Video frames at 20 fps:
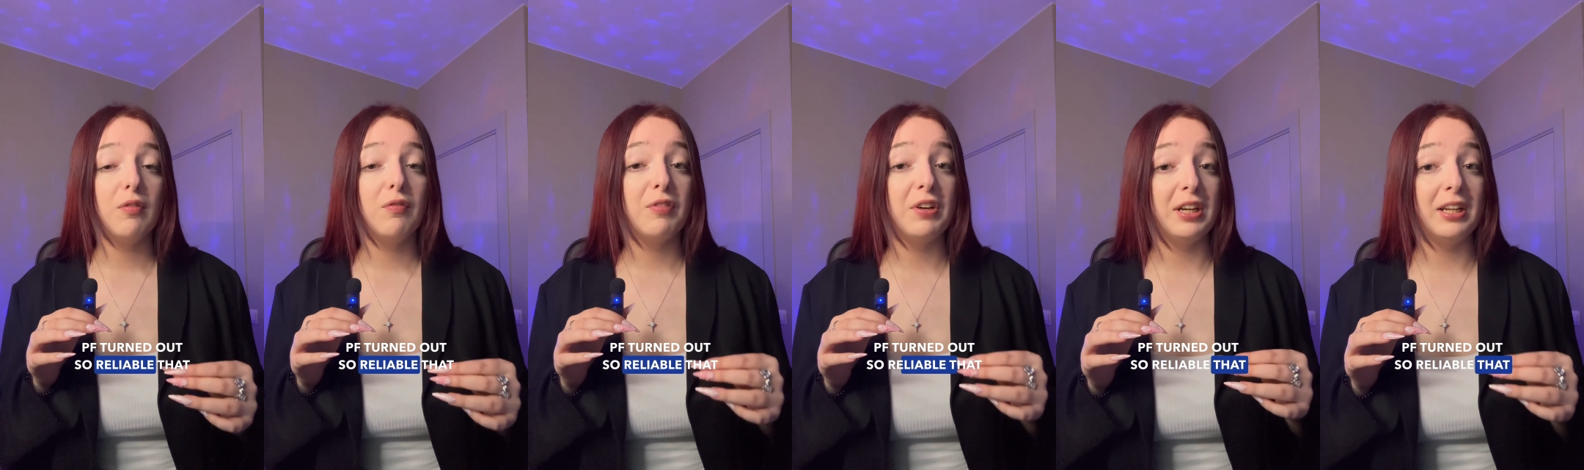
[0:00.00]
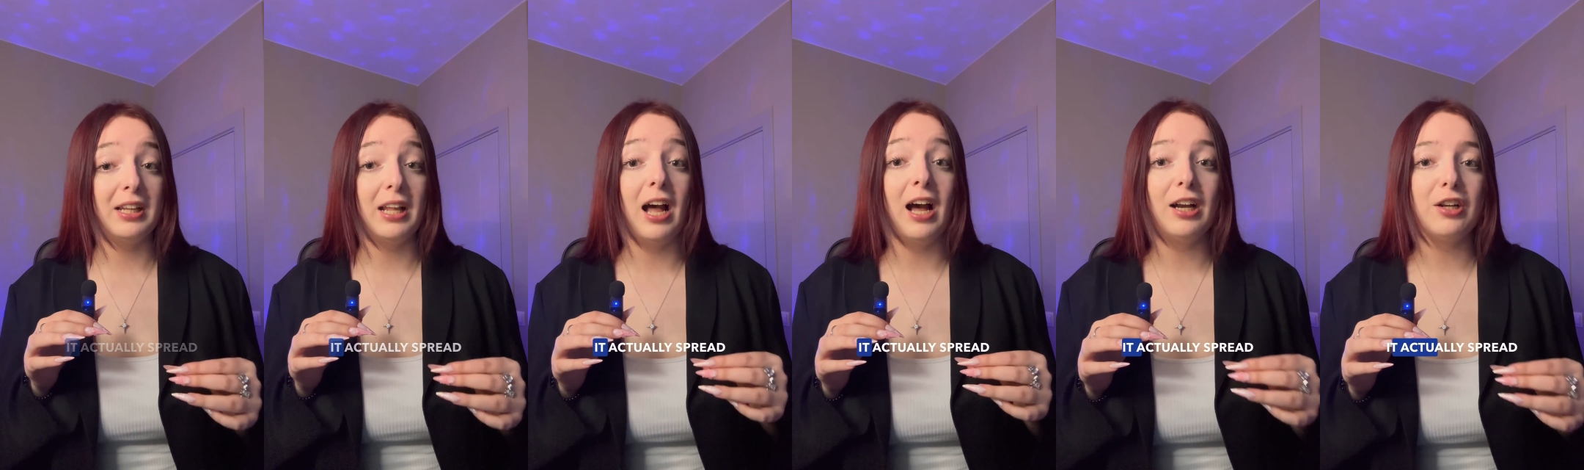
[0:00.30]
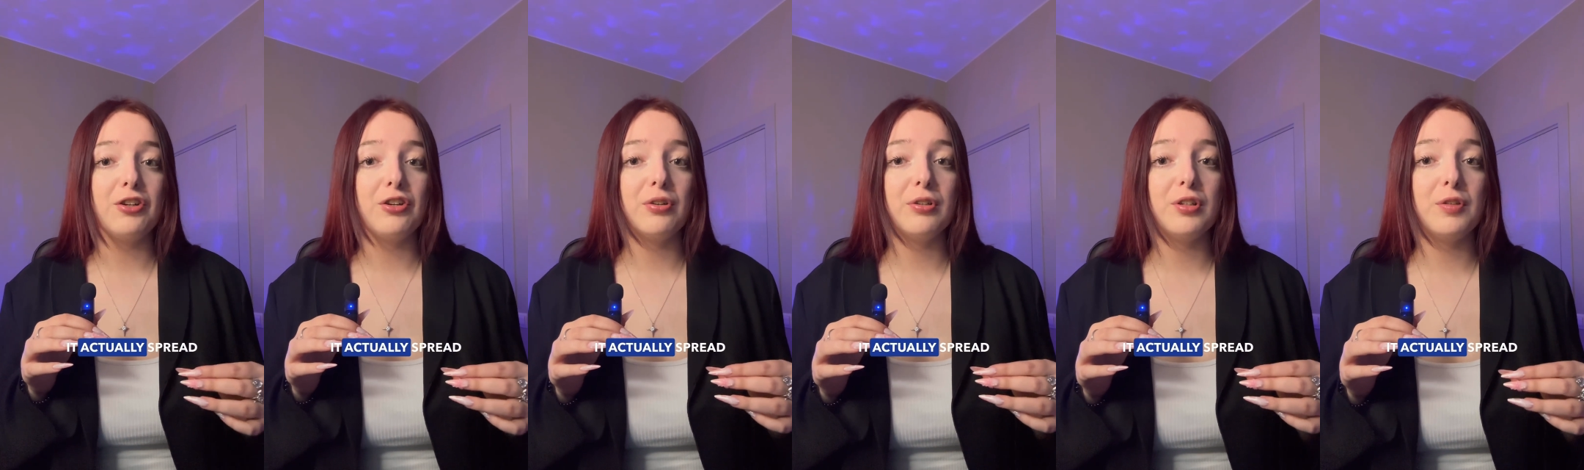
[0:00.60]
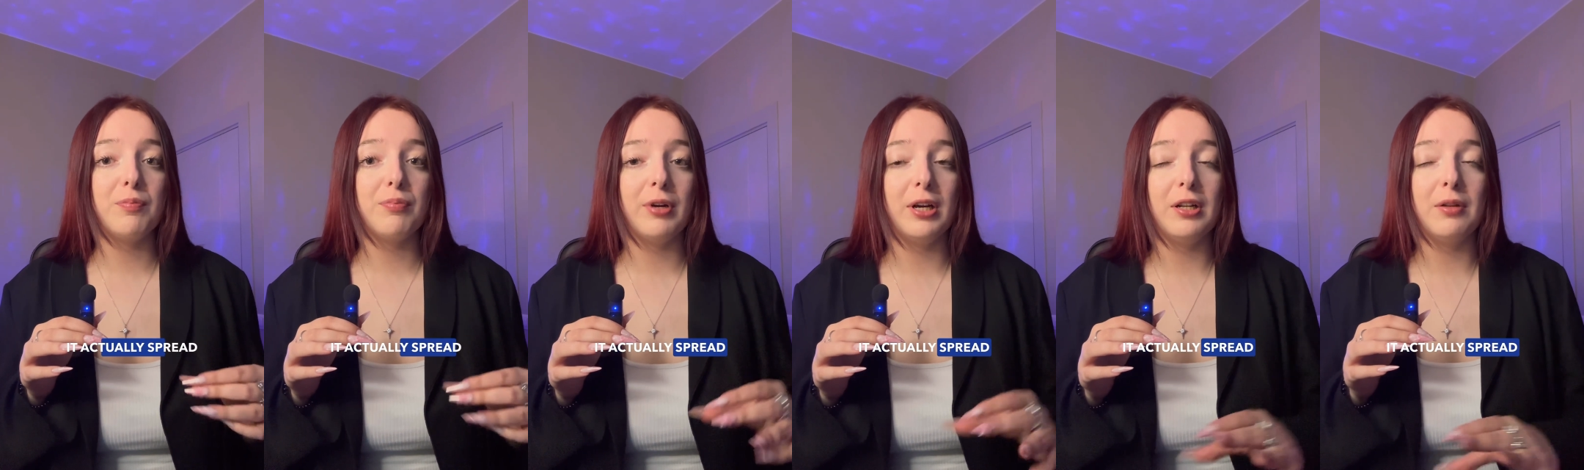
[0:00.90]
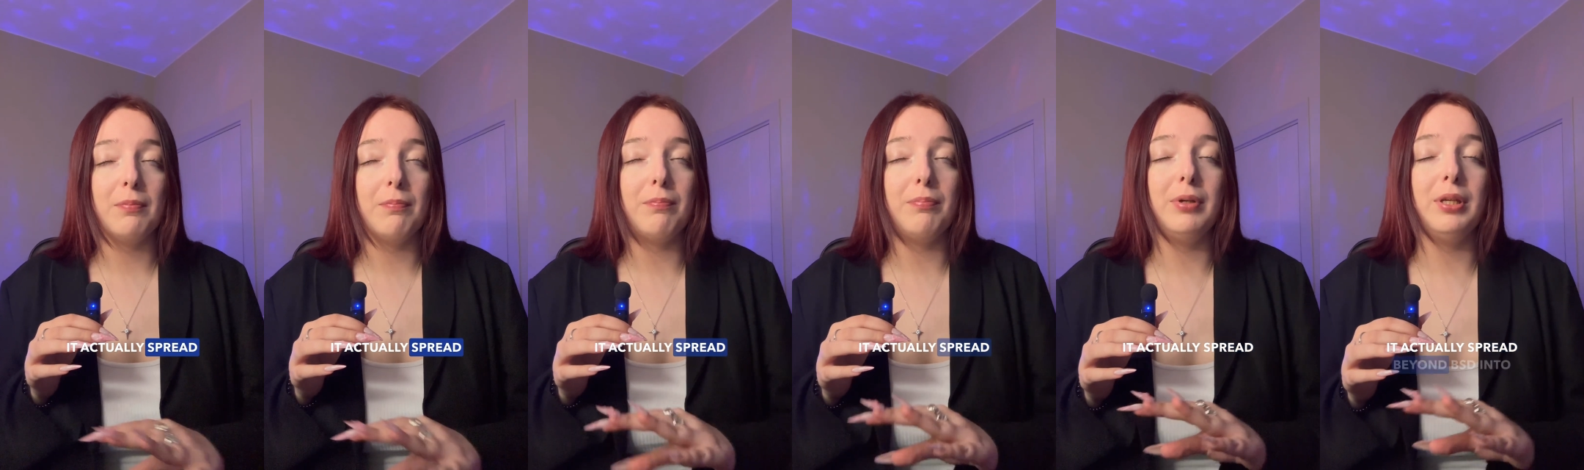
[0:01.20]
that it actually spread
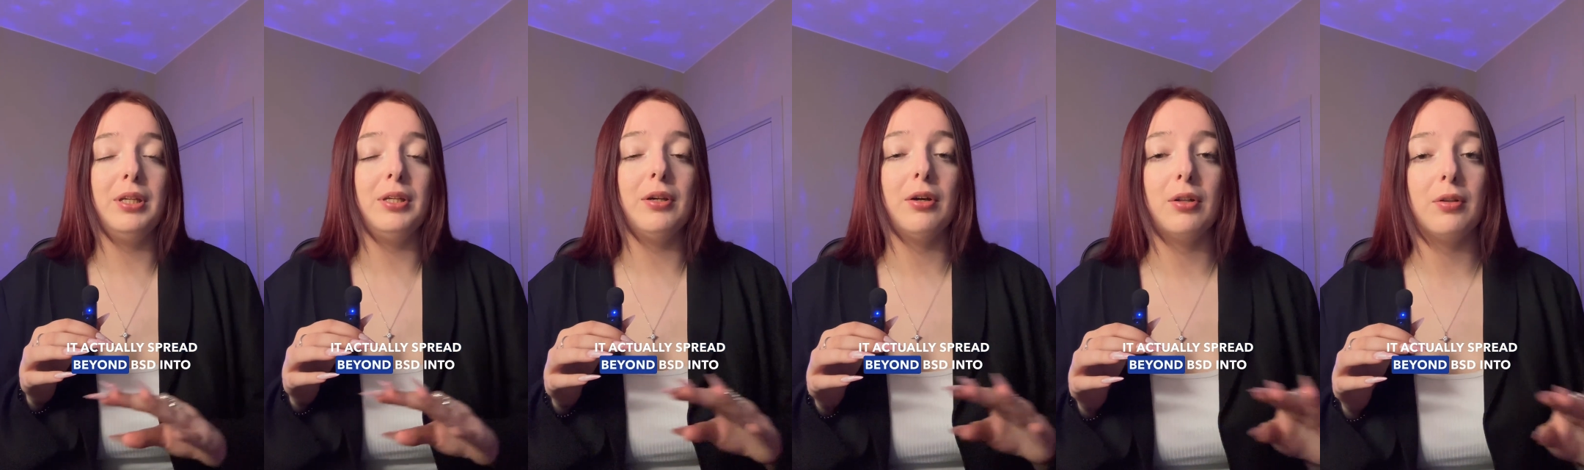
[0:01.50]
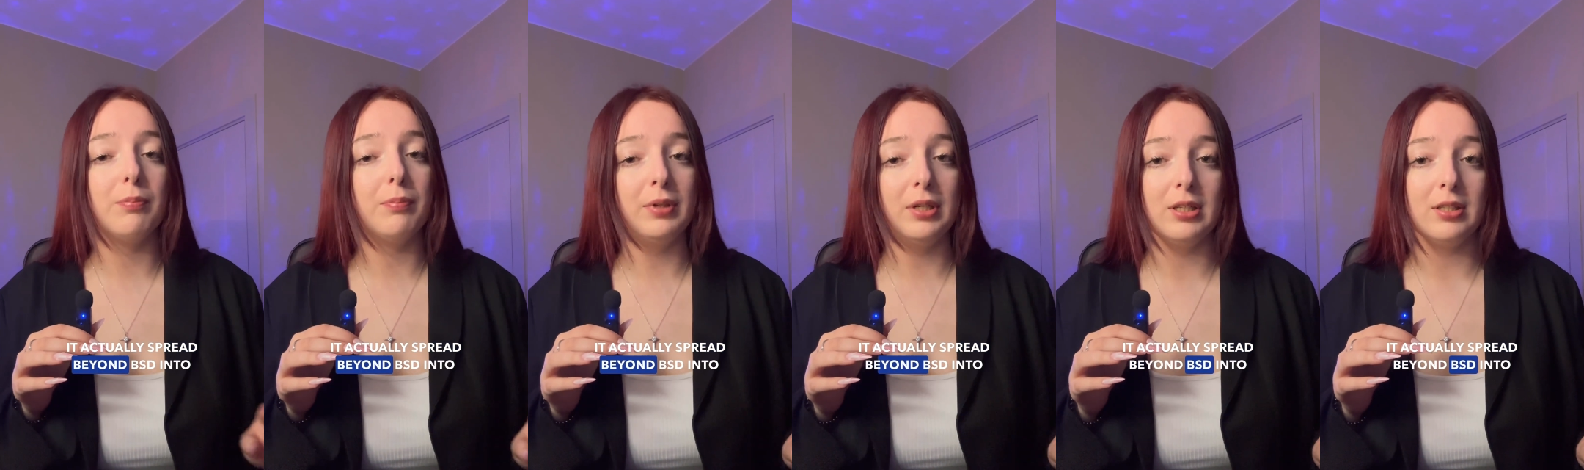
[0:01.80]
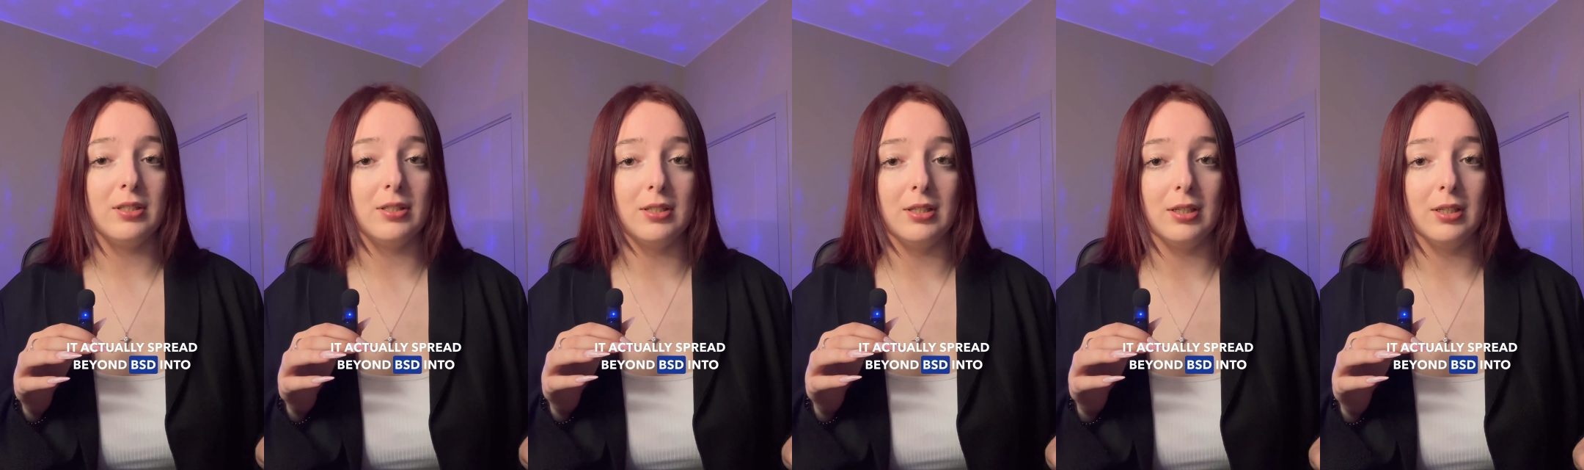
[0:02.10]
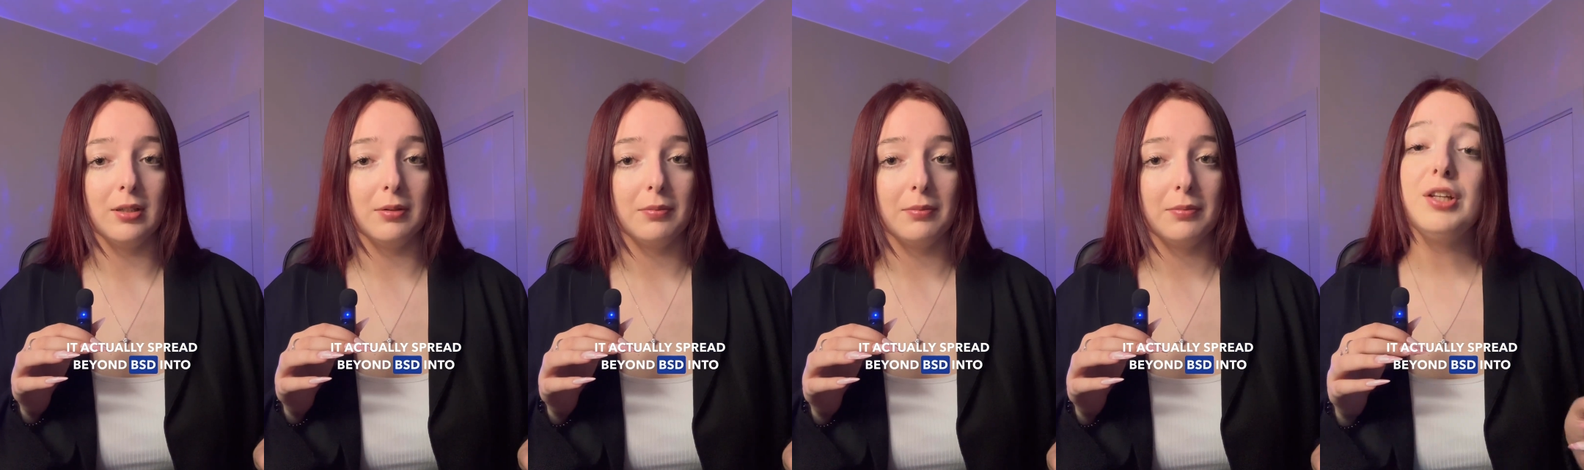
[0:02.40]
beyond BSD,